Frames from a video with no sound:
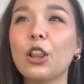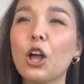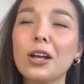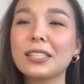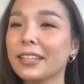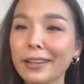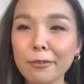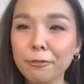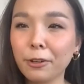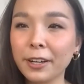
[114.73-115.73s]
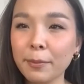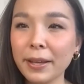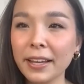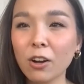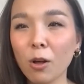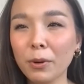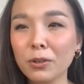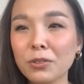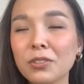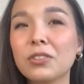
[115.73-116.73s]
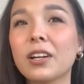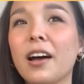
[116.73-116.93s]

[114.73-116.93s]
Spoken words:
lost the love for it a bit almost.